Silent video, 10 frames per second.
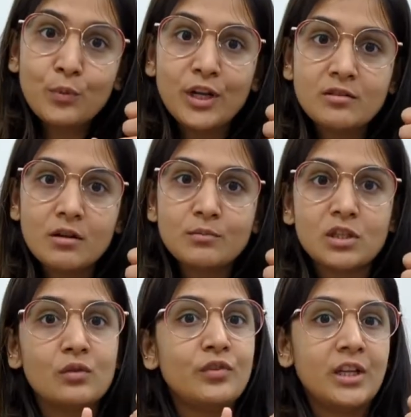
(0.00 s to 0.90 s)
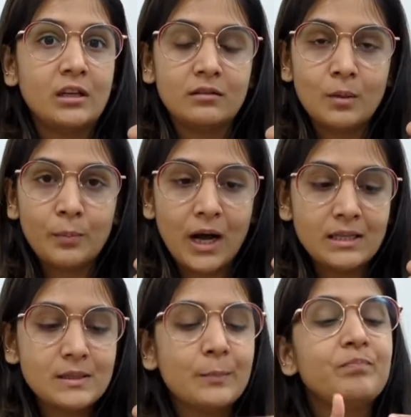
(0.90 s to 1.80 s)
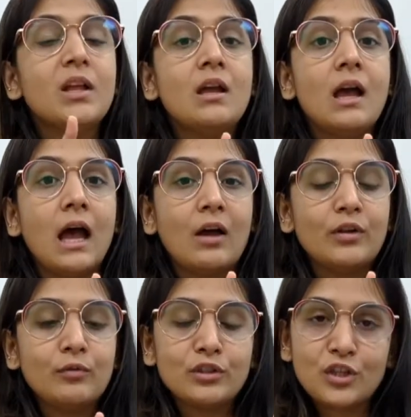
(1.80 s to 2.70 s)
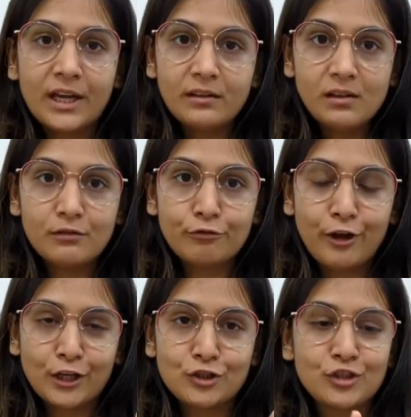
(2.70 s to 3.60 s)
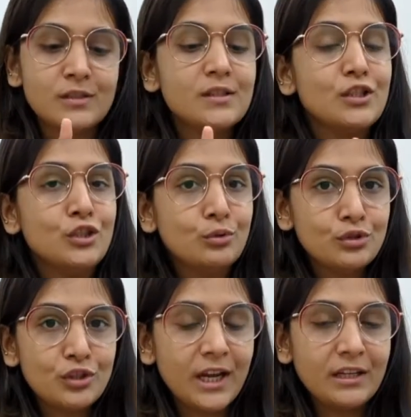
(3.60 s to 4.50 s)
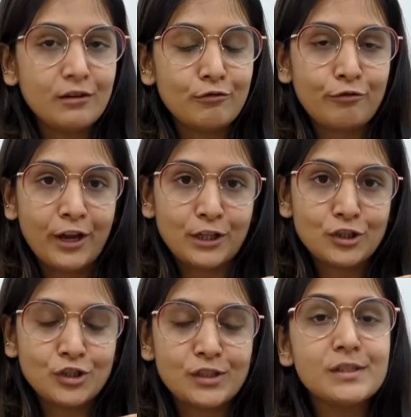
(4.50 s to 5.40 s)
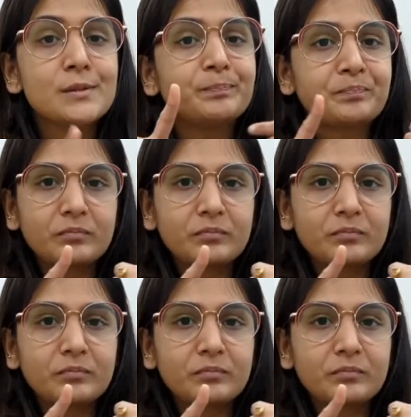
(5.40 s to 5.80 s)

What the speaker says: preterm delivery in the past, having vaginal infections, uterine infections,